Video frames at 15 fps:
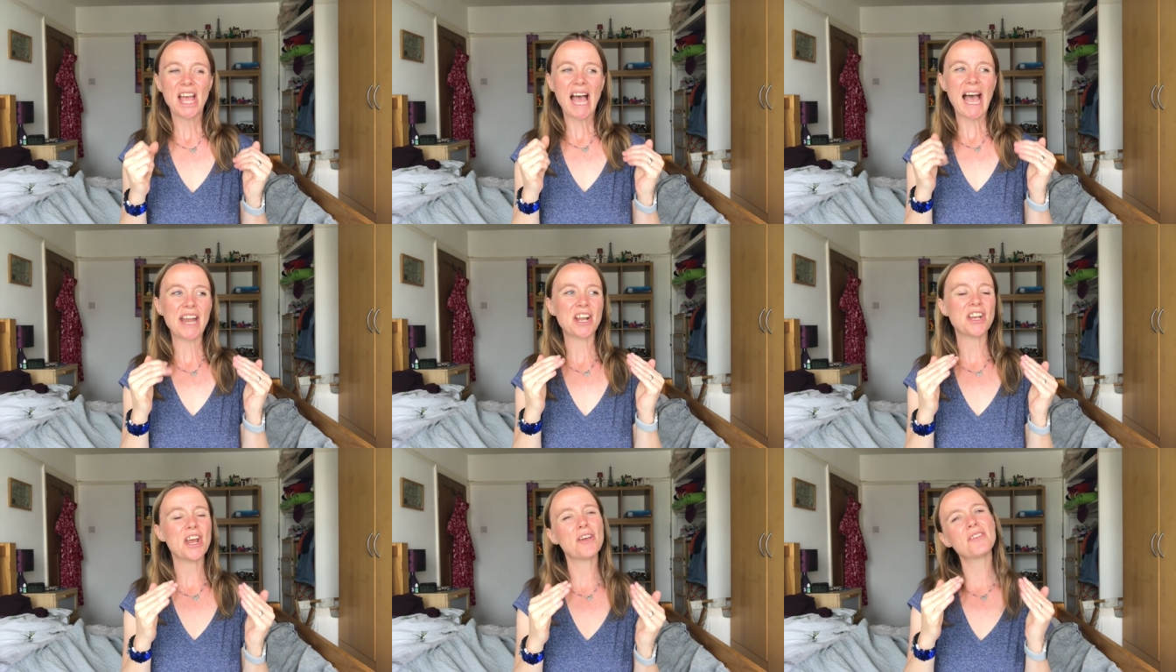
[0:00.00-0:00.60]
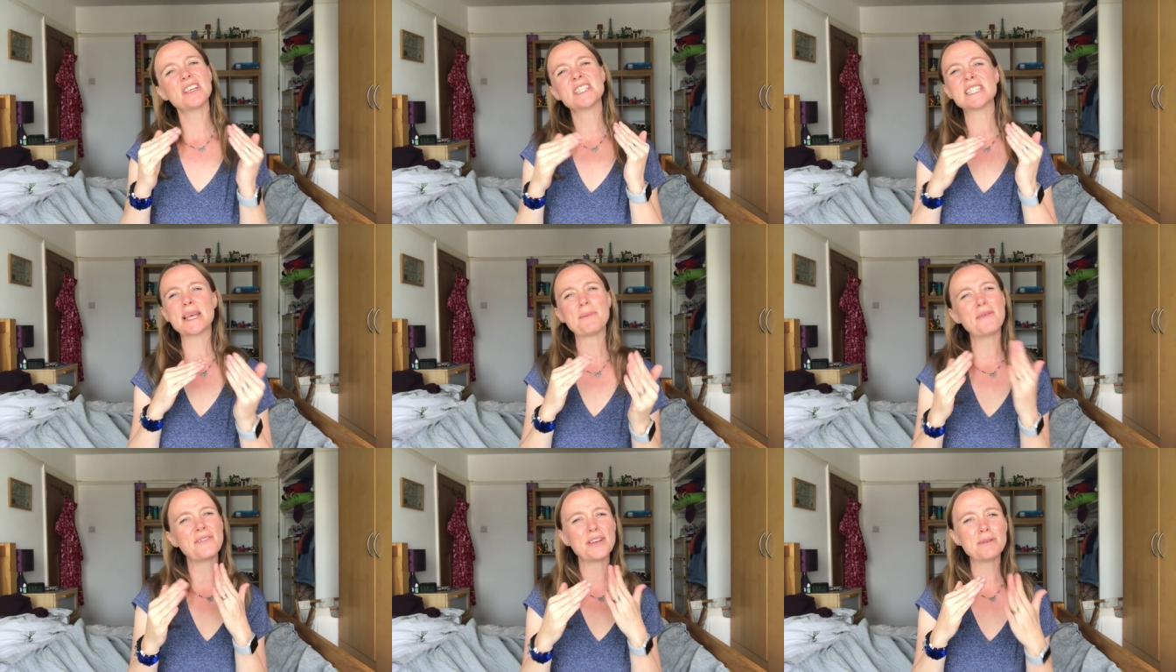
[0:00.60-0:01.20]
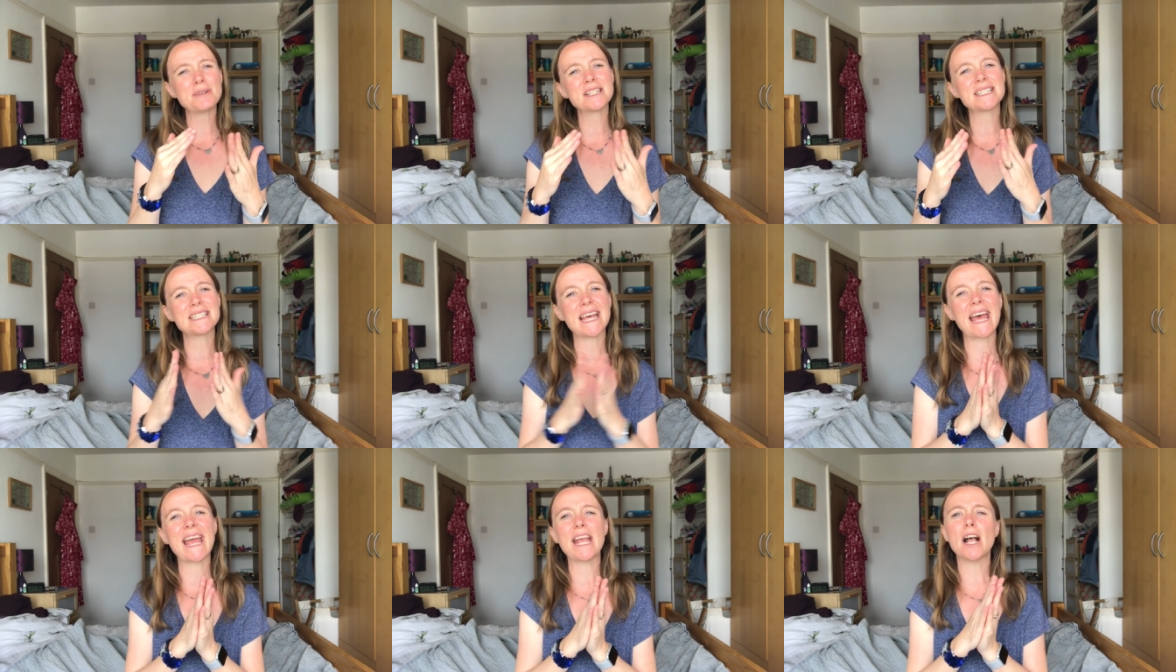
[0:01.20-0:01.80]
And I know that some of you will
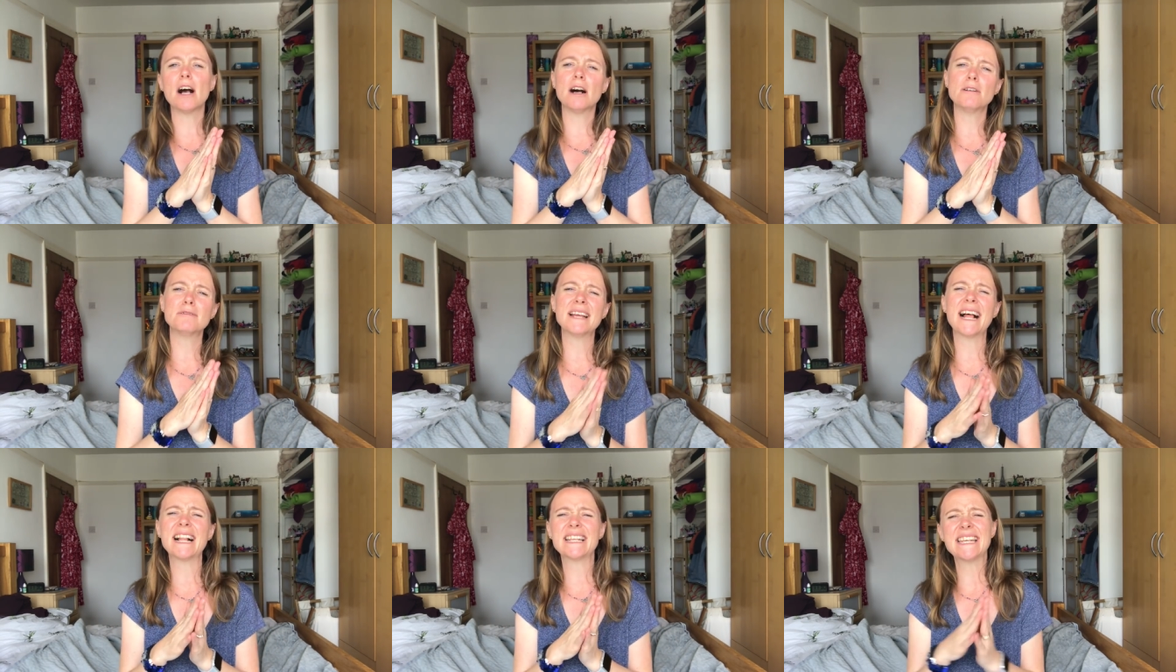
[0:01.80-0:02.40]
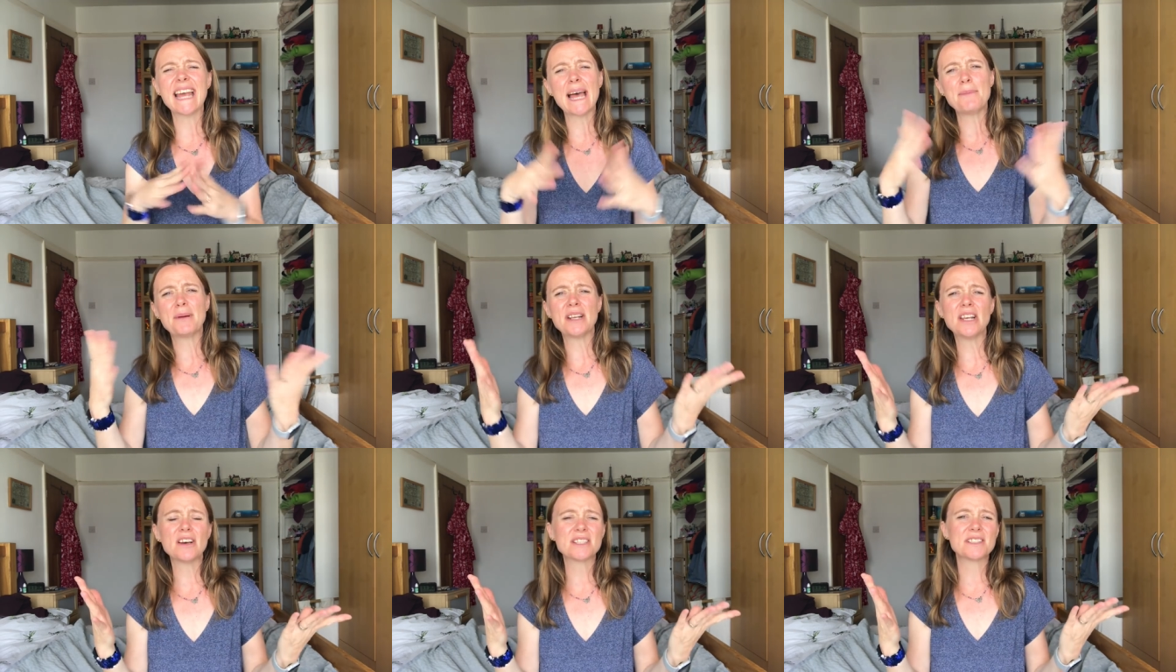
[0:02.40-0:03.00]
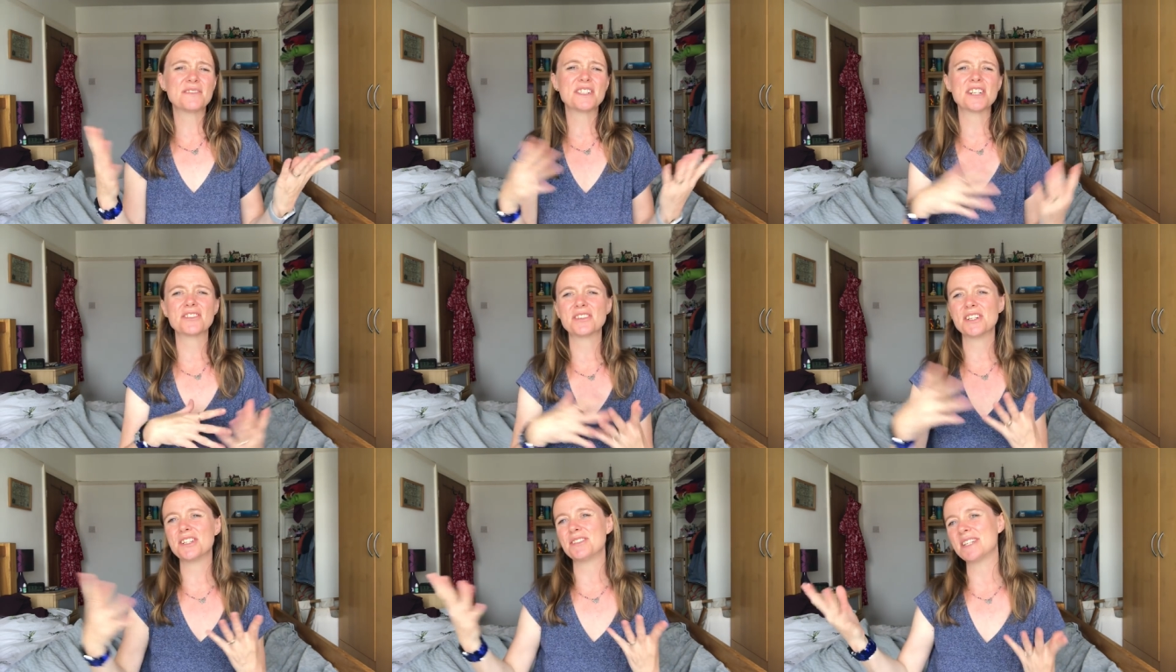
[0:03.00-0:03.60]
say, oh, well, yeah, but lots of
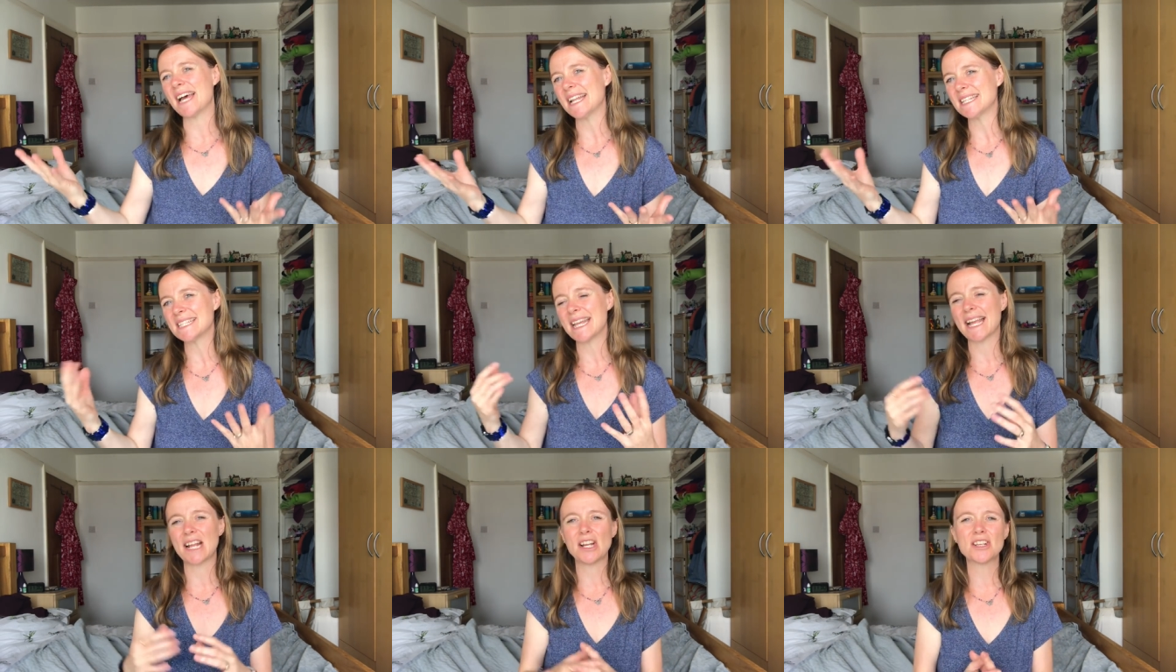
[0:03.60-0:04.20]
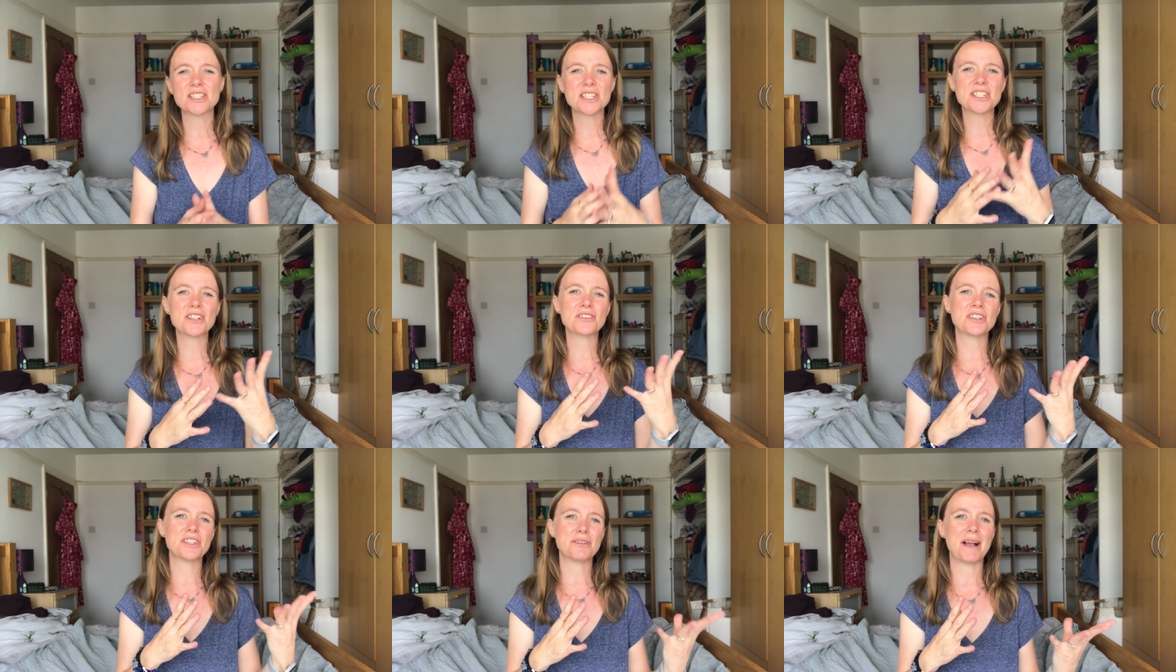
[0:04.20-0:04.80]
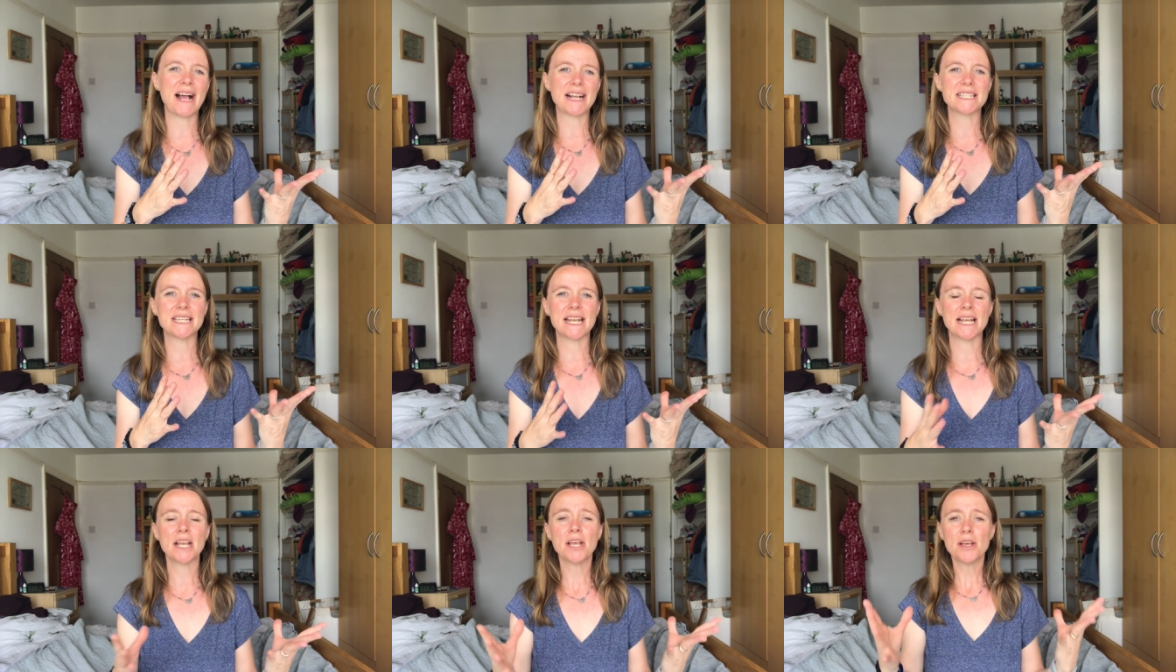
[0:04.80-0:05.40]
children do dancing and lots of children do
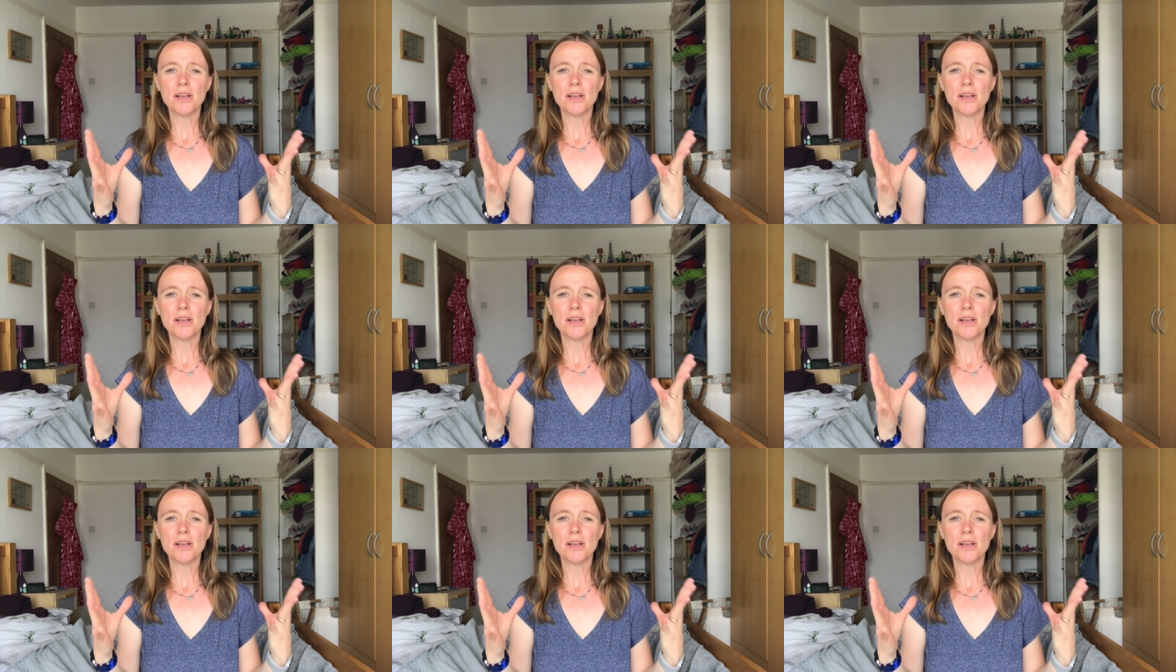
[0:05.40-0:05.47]
acting.